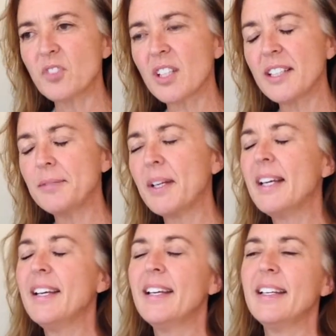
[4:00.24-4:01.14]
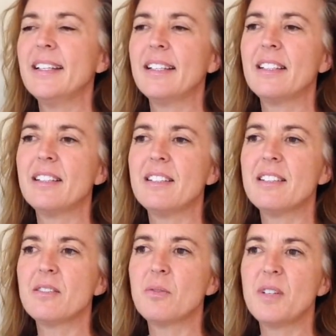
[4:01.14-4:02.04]
Okay?
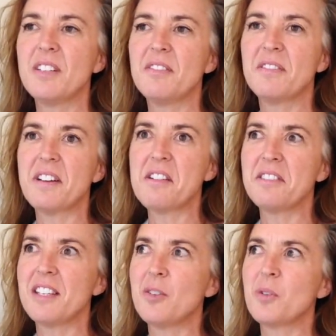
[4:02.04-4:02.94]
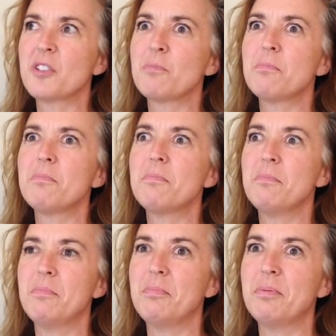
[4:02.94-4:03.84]
And we found that it works
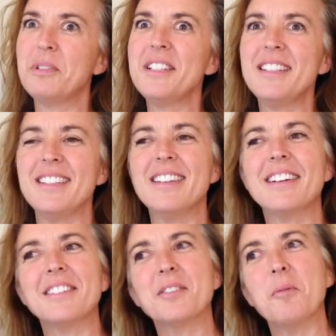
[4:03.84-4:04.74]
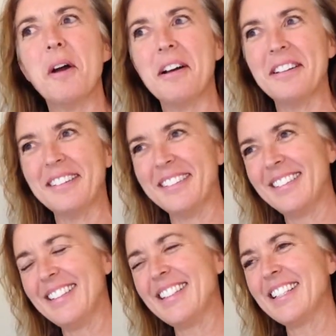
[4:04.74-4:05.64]
pretty darn well.
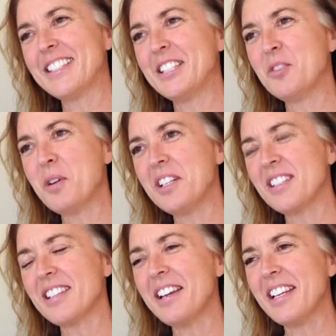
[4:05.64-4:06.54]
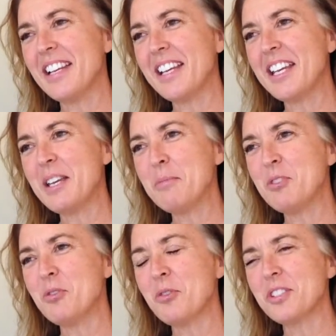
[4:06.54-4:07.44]
It's actually quite exciting. I came
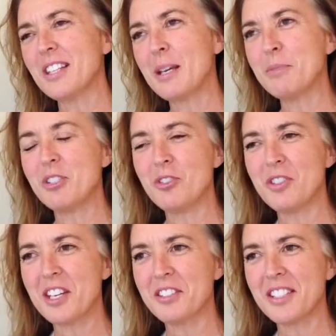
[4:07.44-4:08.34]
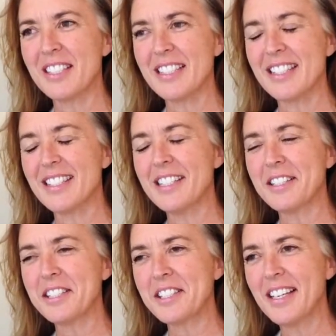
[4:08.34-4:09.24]
to OchsLabs in
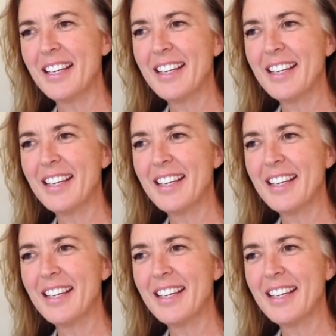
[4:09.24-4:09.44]
2006